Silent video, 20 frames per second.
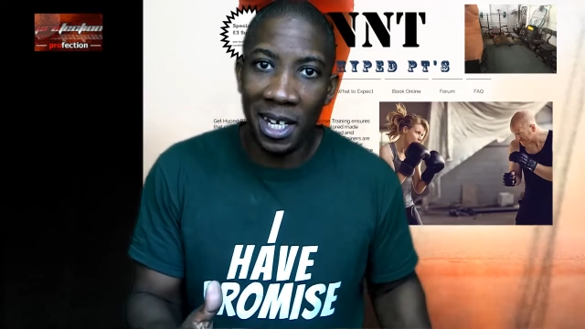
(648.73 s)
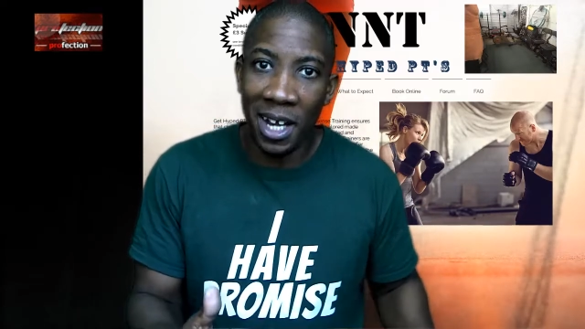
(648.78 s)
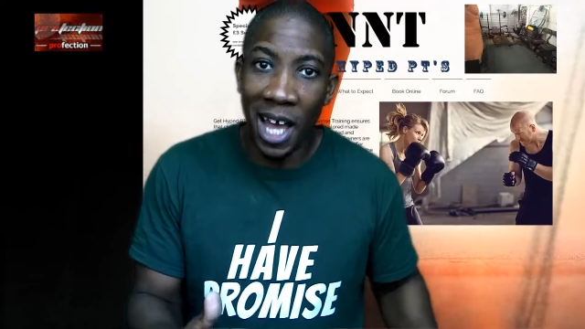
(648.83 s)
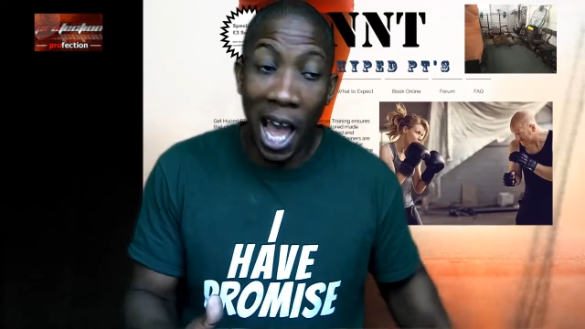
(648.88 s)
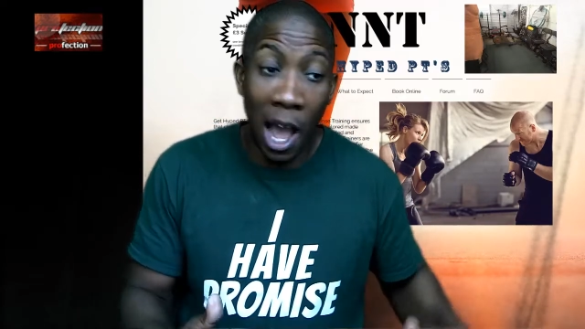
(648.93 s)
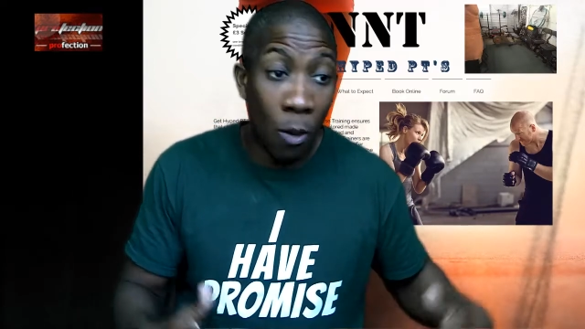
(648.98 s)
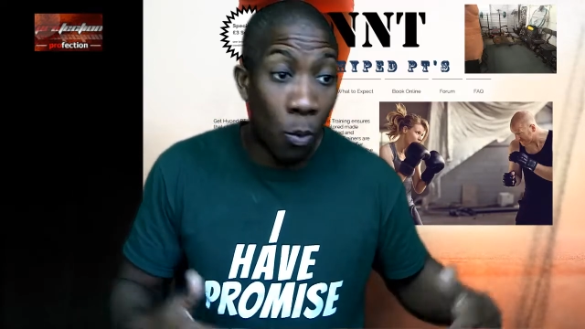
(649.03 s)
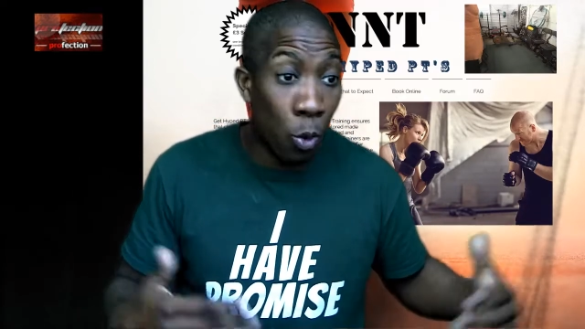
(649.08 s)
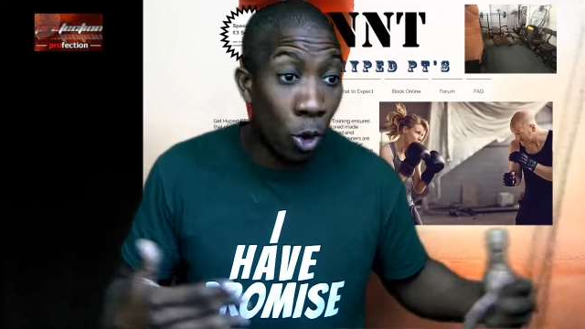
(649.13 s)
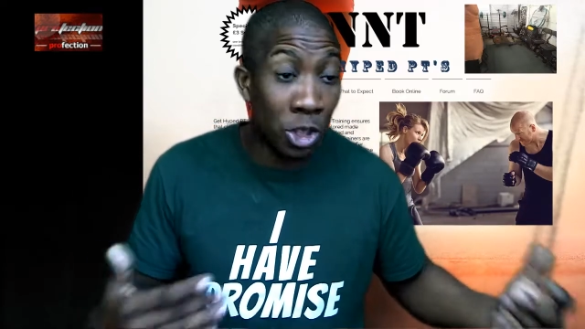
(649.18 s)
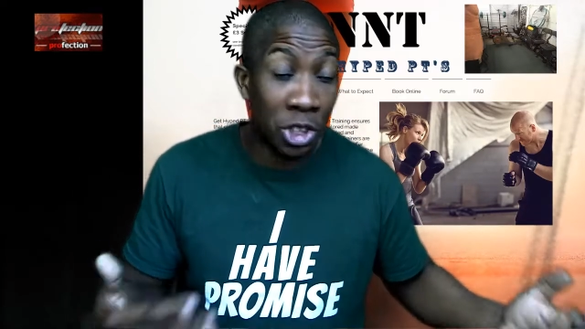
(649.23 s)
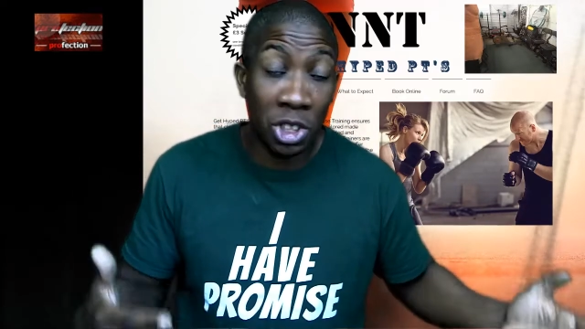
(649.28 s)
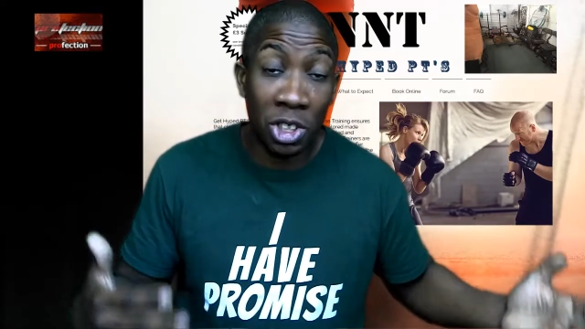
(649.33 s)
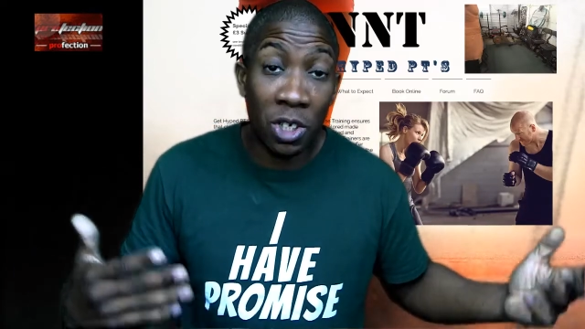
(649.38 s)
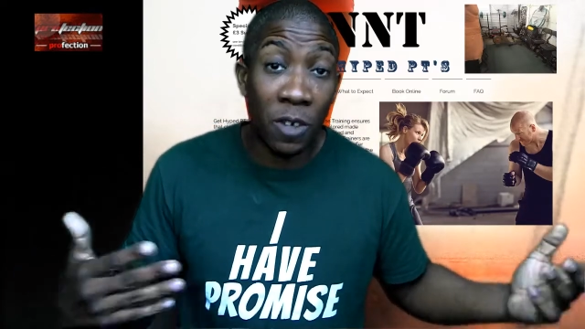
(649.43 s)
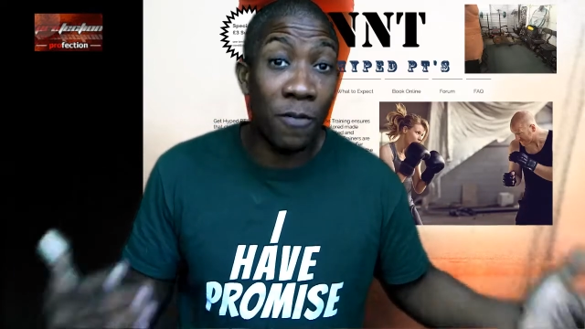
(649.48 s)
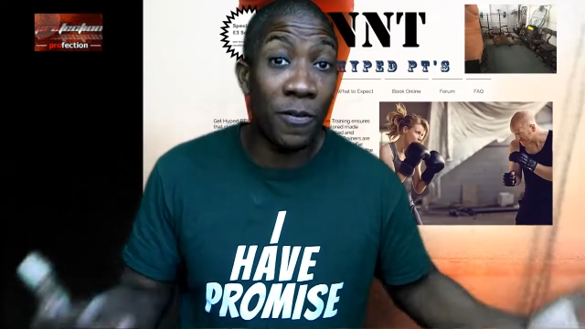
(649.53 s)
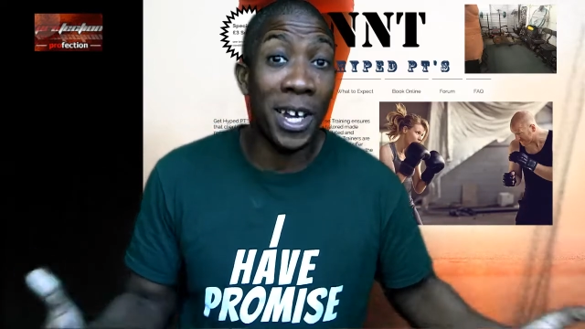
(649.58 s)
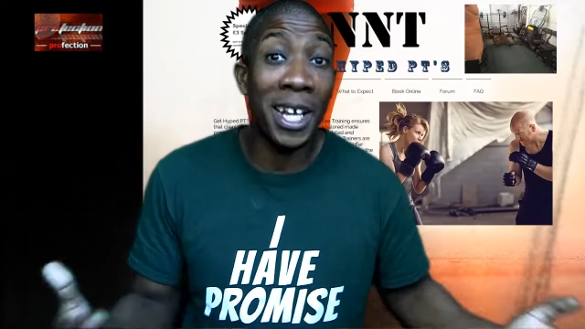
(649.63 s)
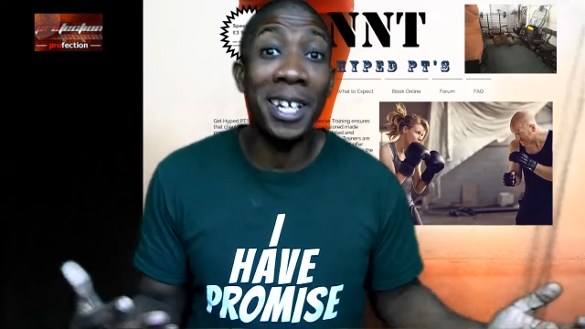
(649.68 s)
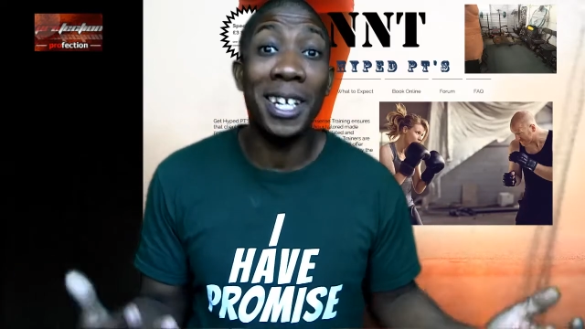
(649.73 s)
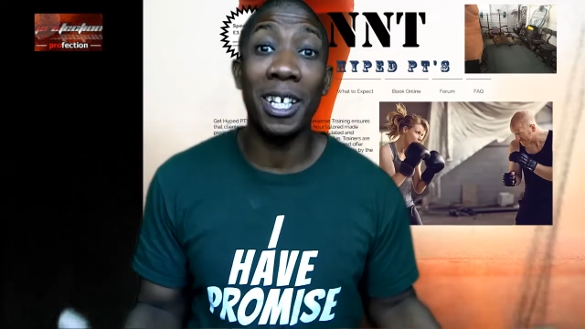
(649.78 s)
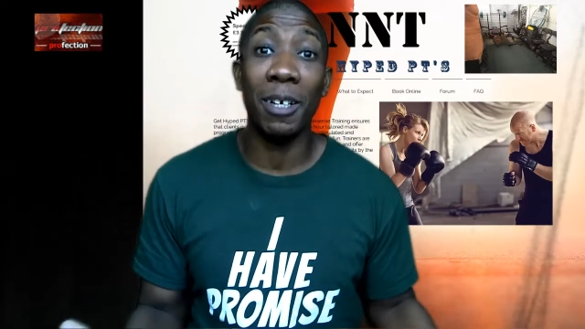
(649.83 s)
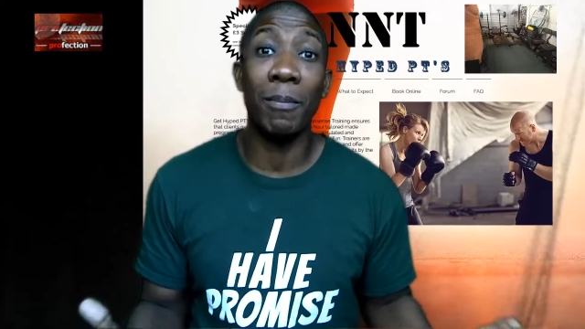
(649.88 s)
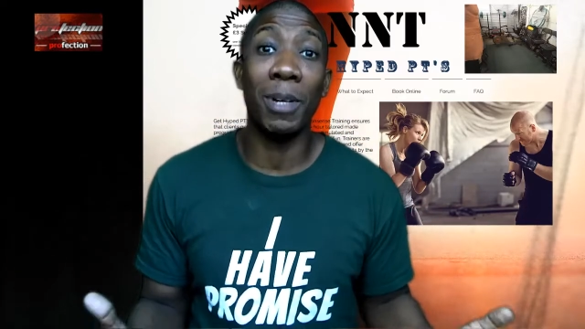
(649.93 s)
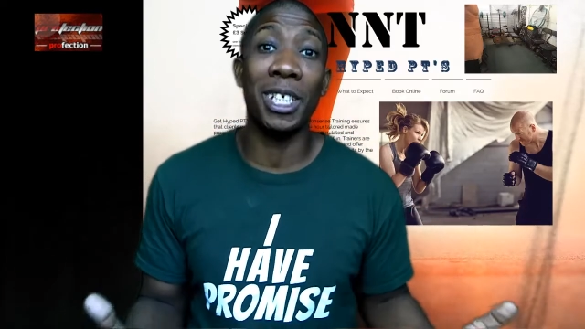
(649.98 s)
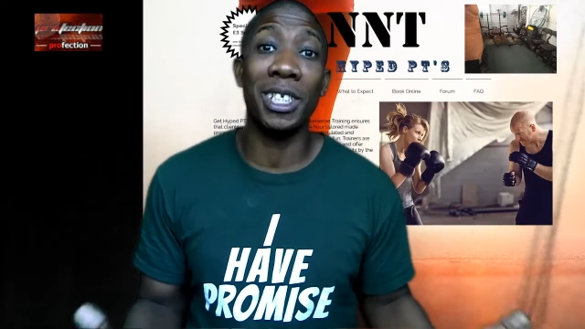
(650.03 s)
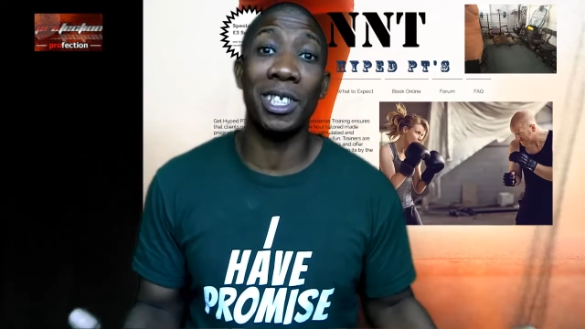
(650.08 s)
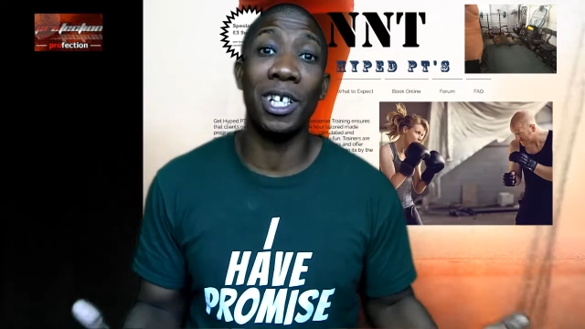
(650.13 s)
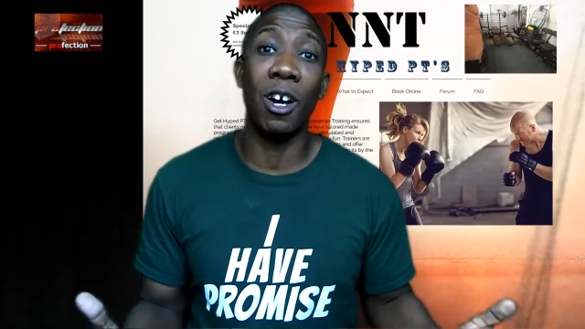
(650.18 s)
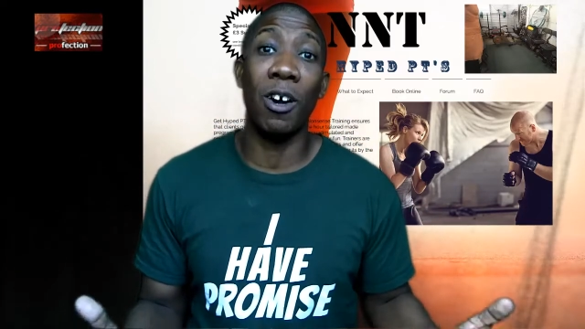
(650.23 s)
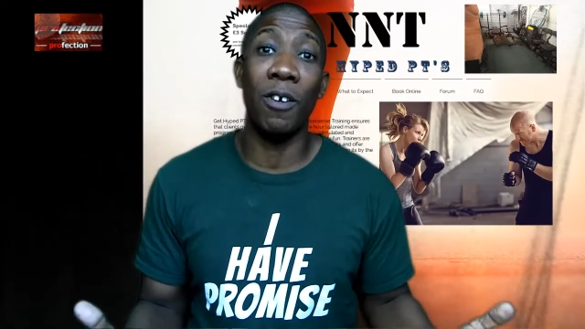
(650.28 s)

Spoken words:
I wasn't defending myself.